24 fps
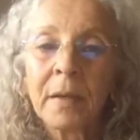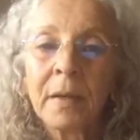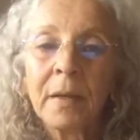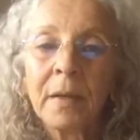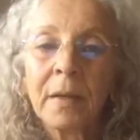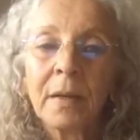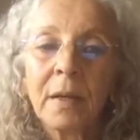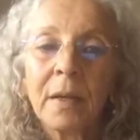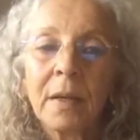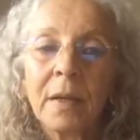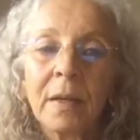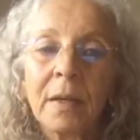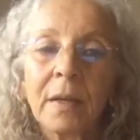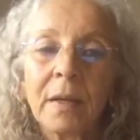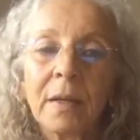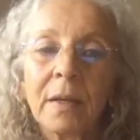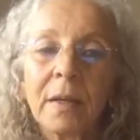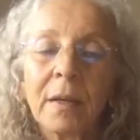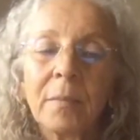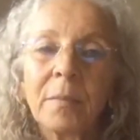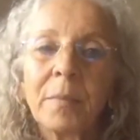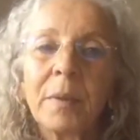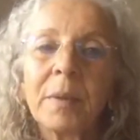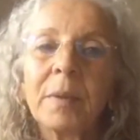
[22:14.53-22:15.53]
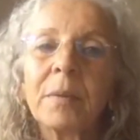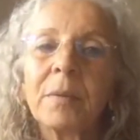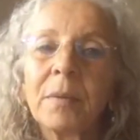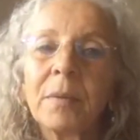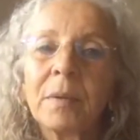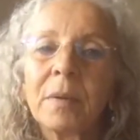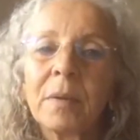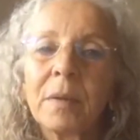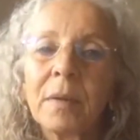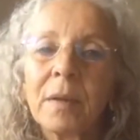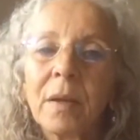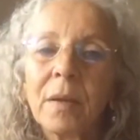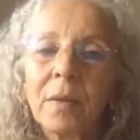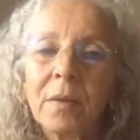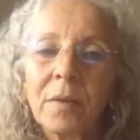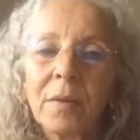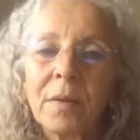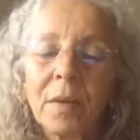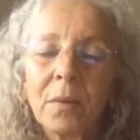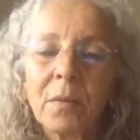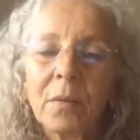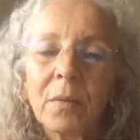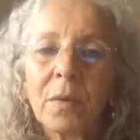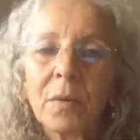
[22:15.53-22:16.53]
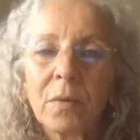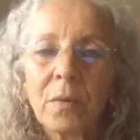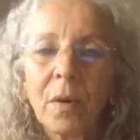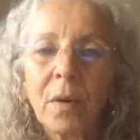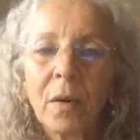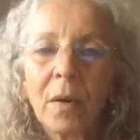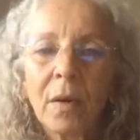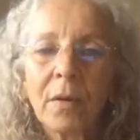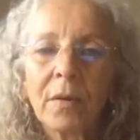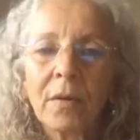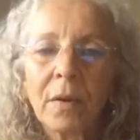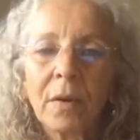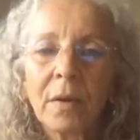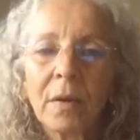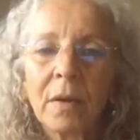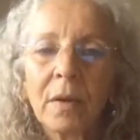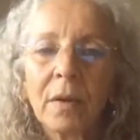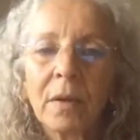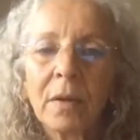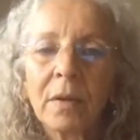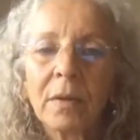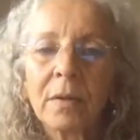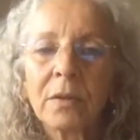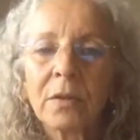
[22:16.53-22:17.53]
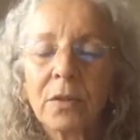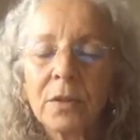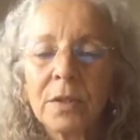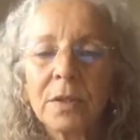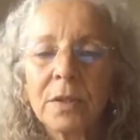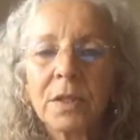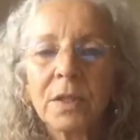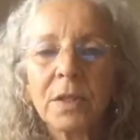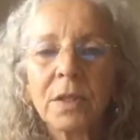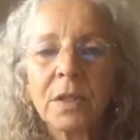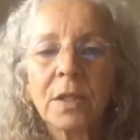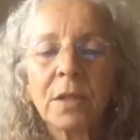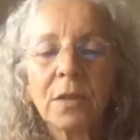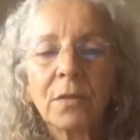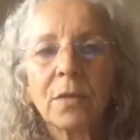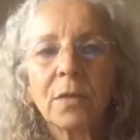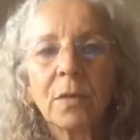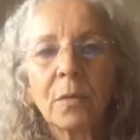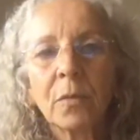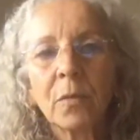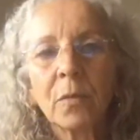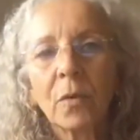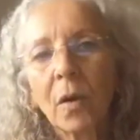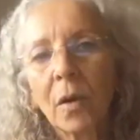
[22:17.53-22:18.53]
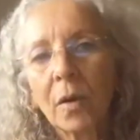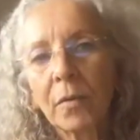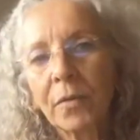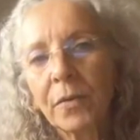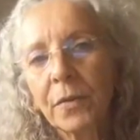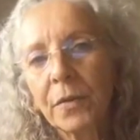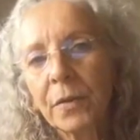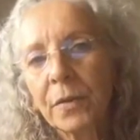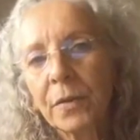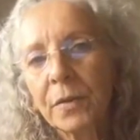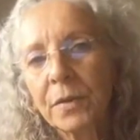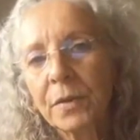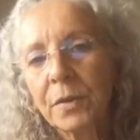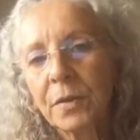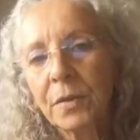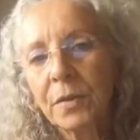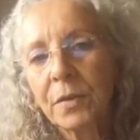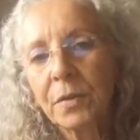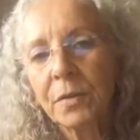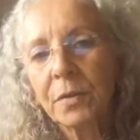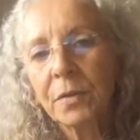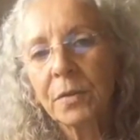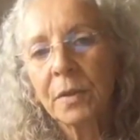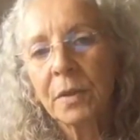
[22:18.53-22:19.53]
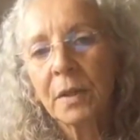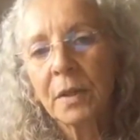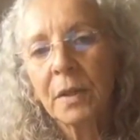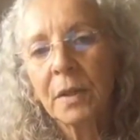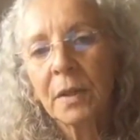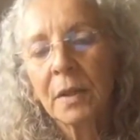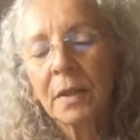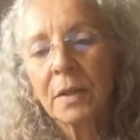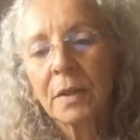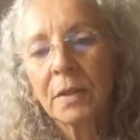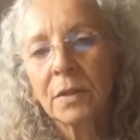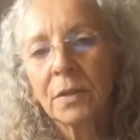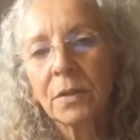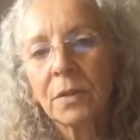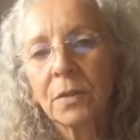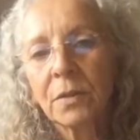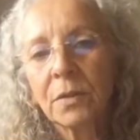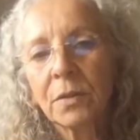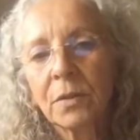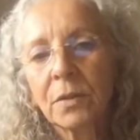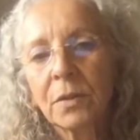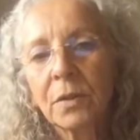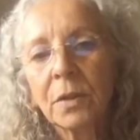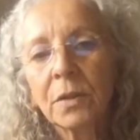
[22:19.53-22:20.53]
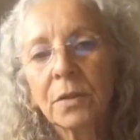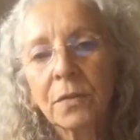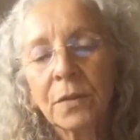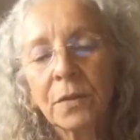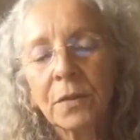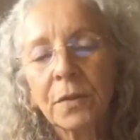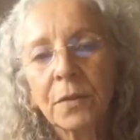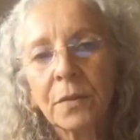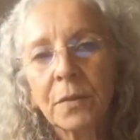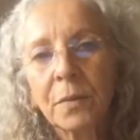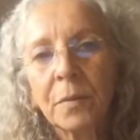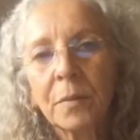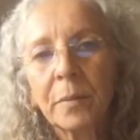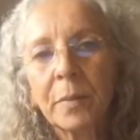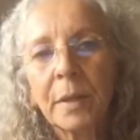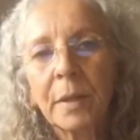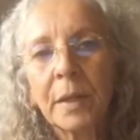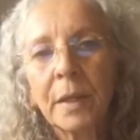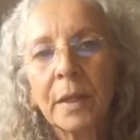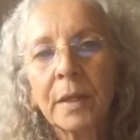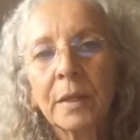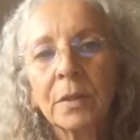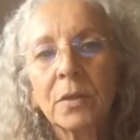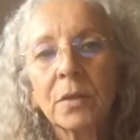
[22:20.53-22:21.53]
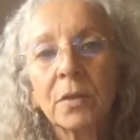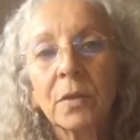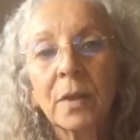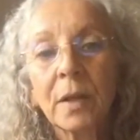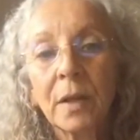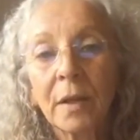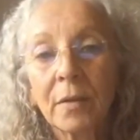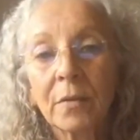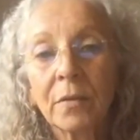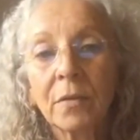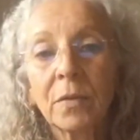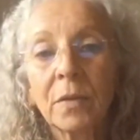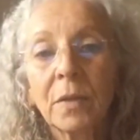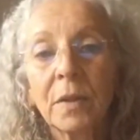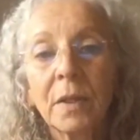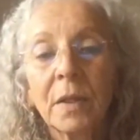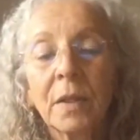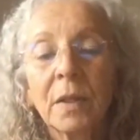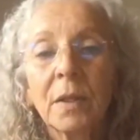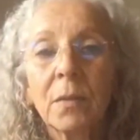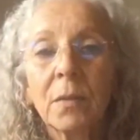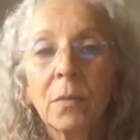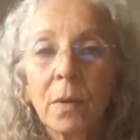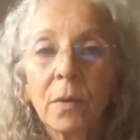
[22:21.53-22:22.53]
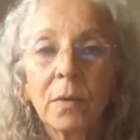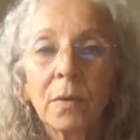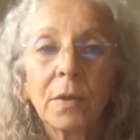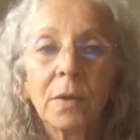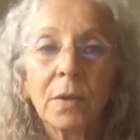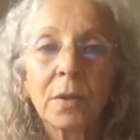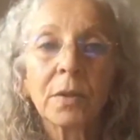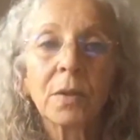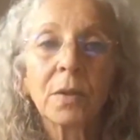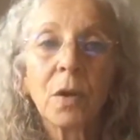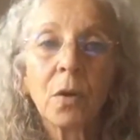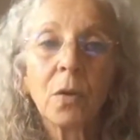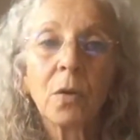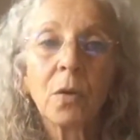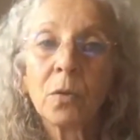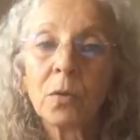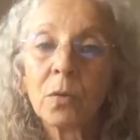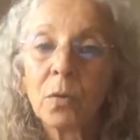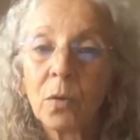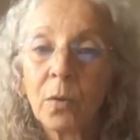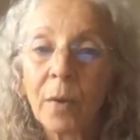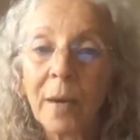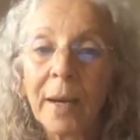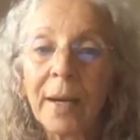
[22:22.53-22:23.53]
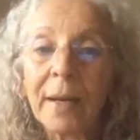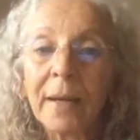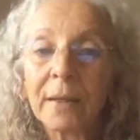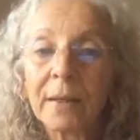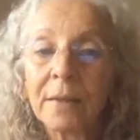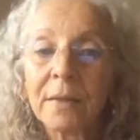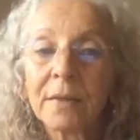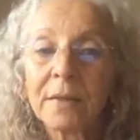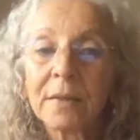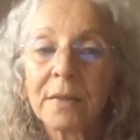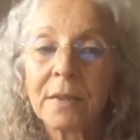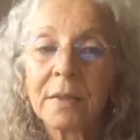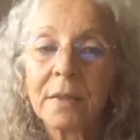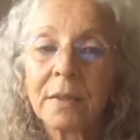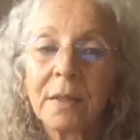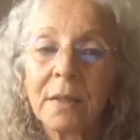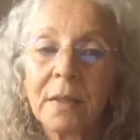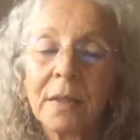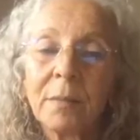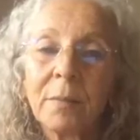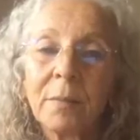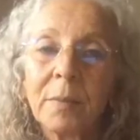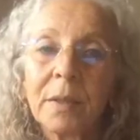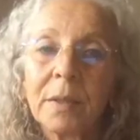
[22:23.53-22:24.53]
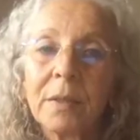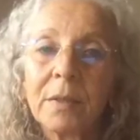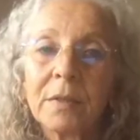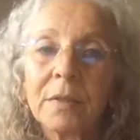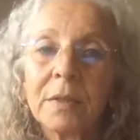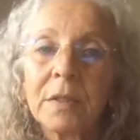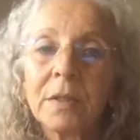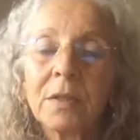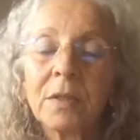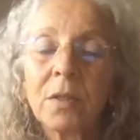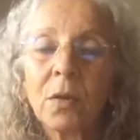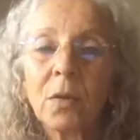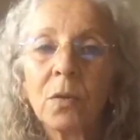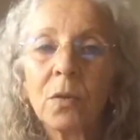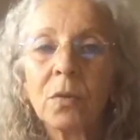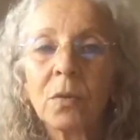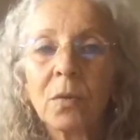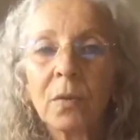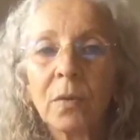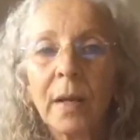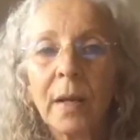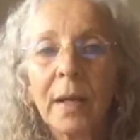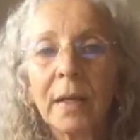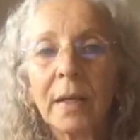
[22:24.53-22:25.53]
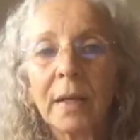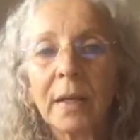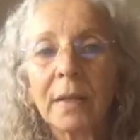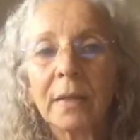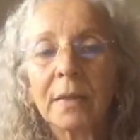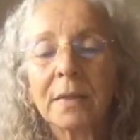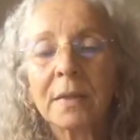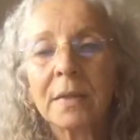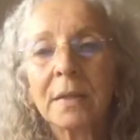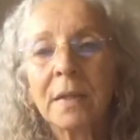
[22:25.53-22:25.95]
But the other thing with transitioning from raw food to cooked food would be to have well-cooked whole grains, because these whole grains